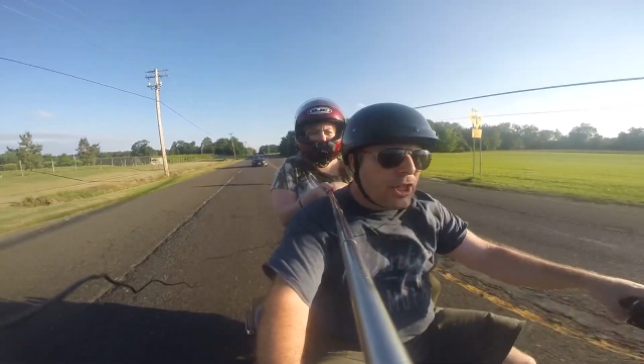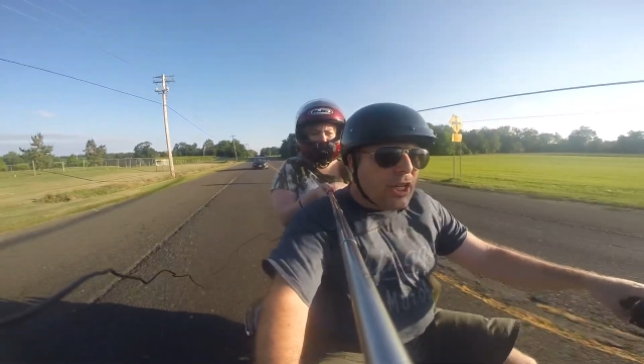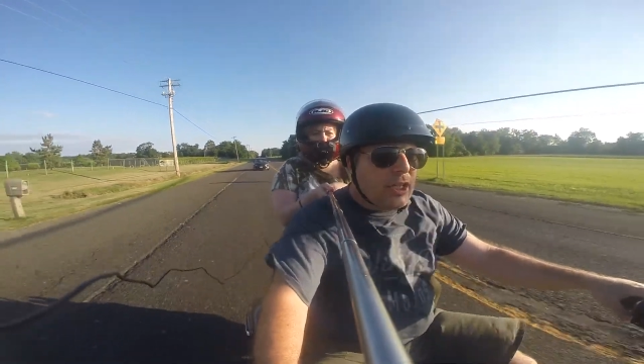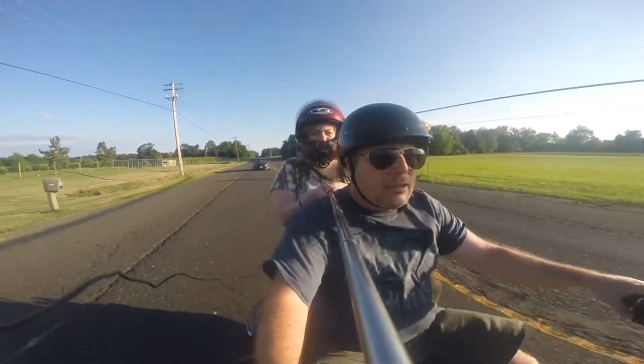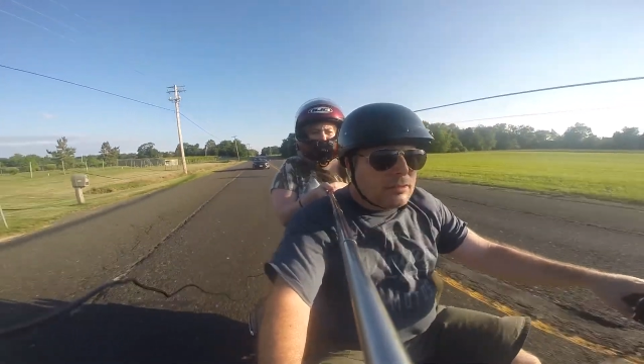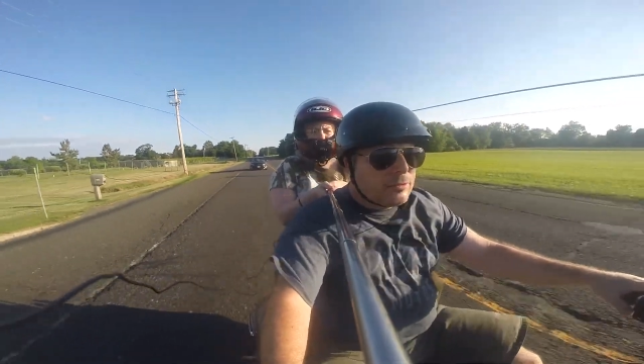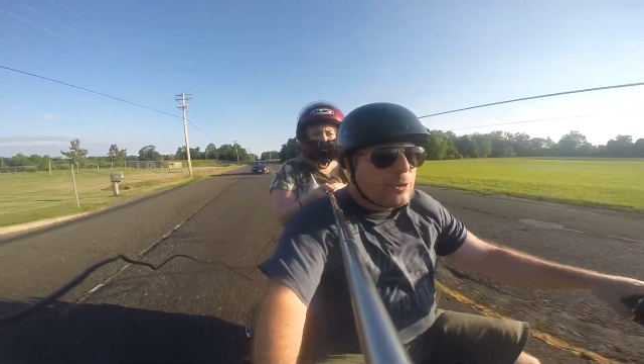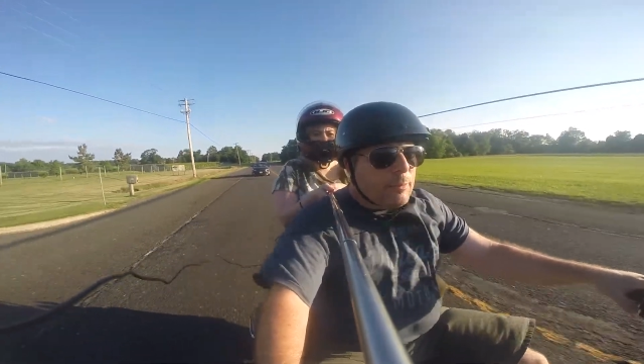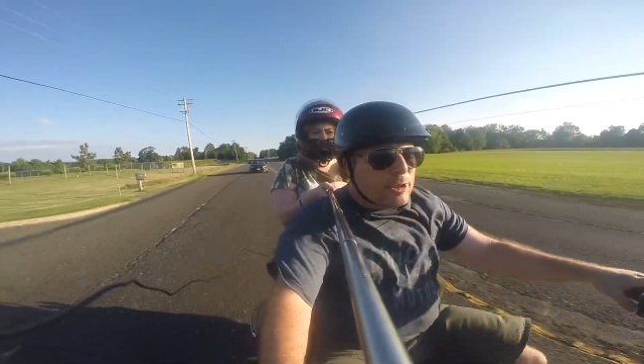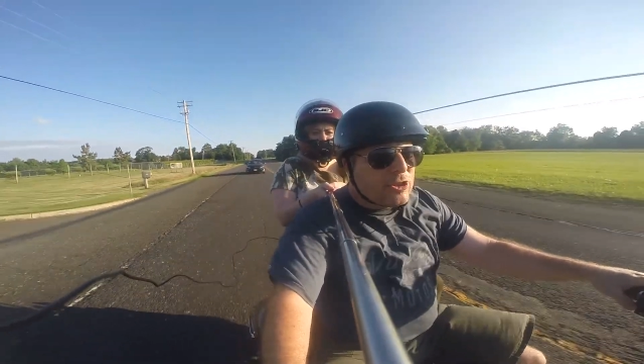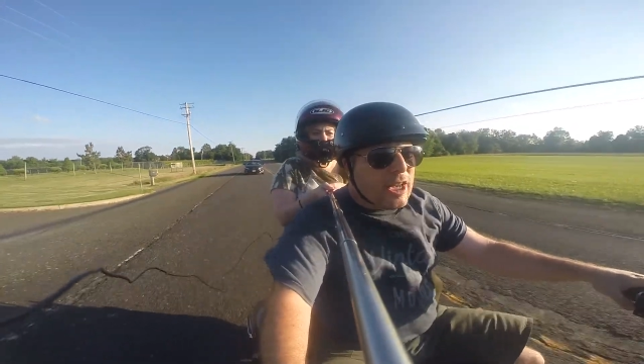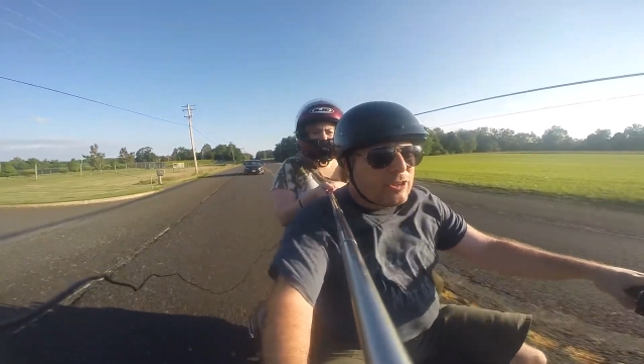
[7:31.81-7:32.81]
G
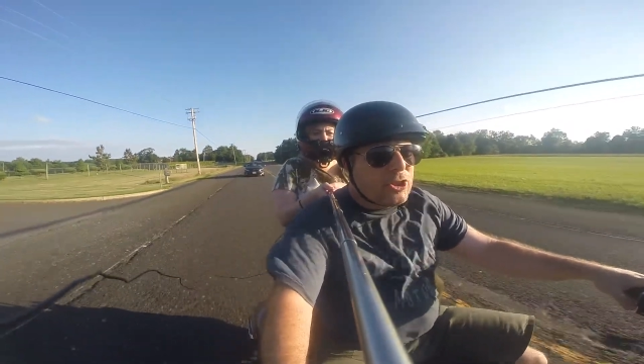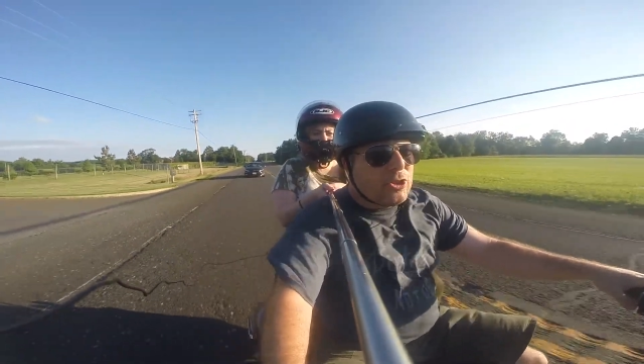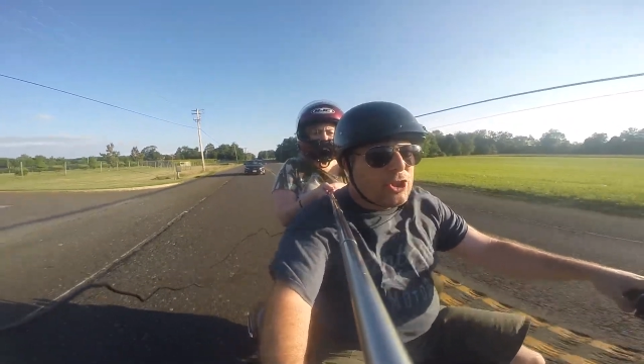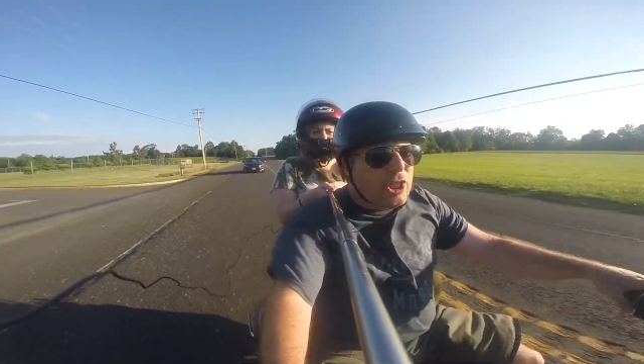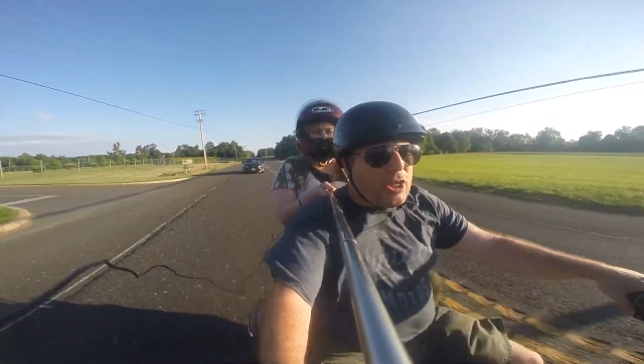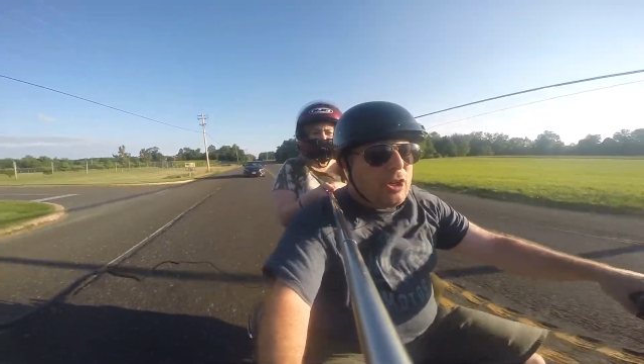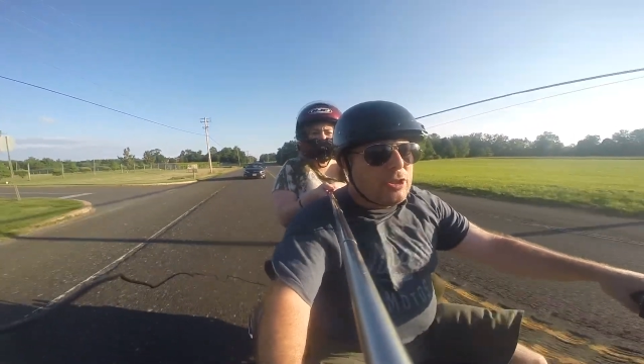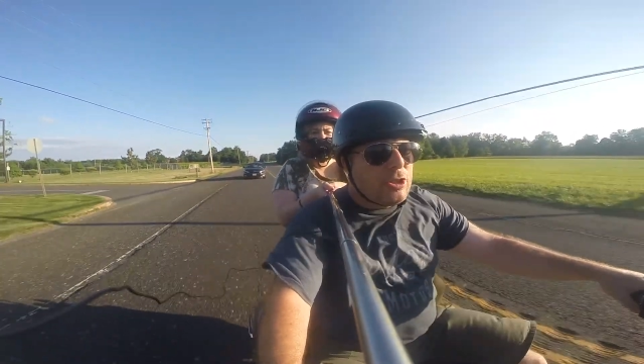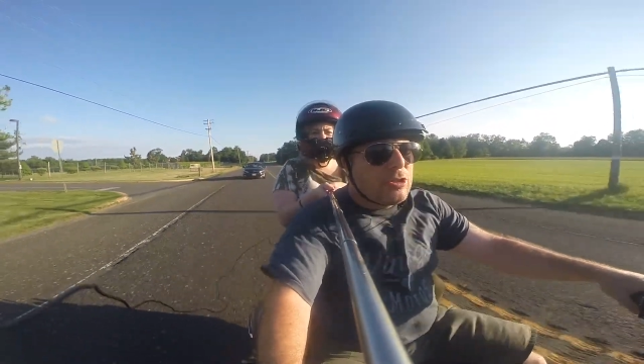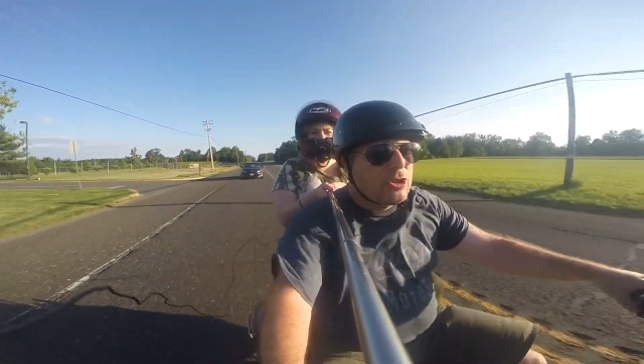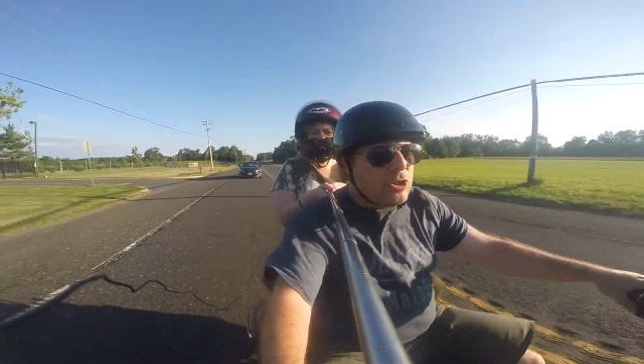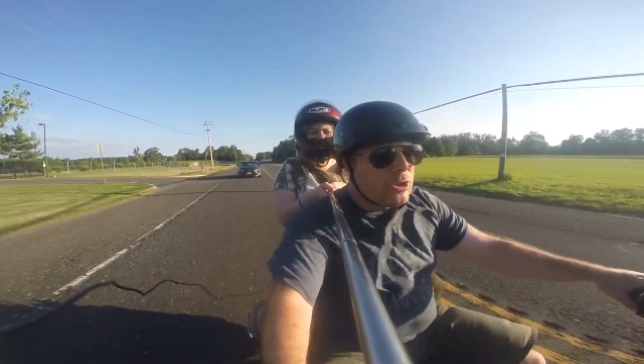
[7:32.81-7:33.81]
from Essential G on
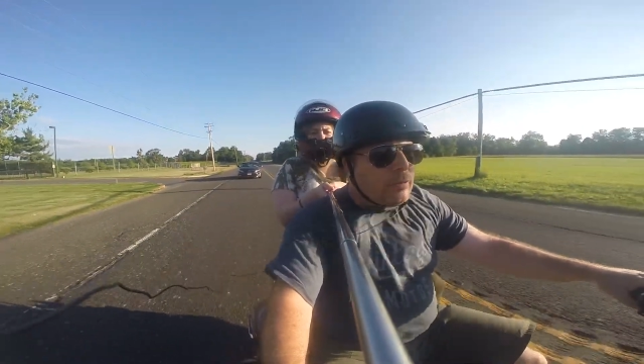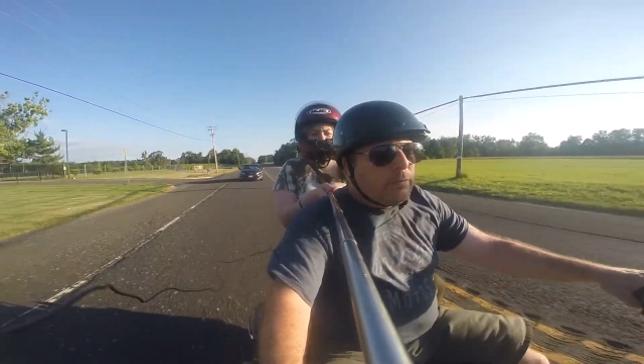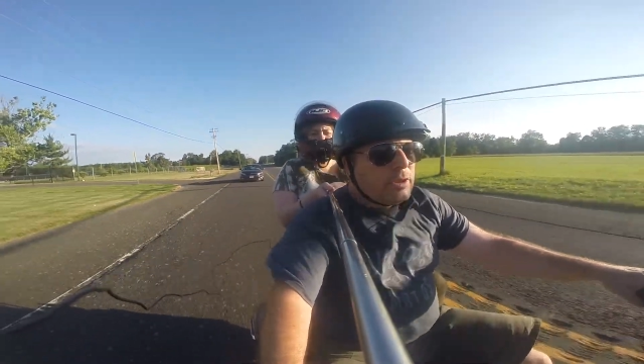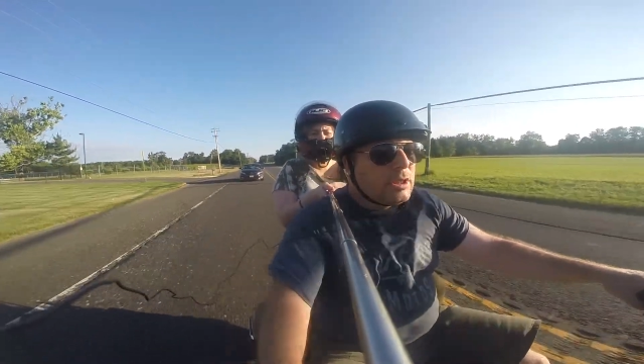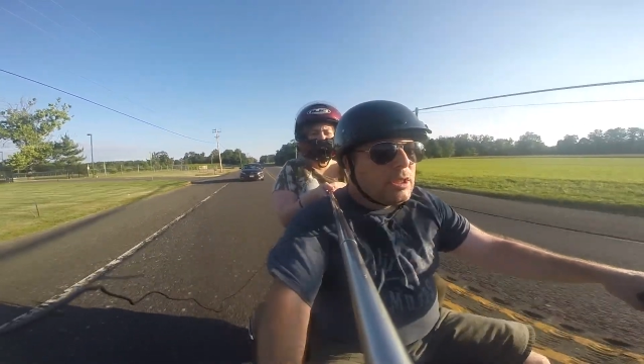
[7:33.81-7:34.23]
YouTube,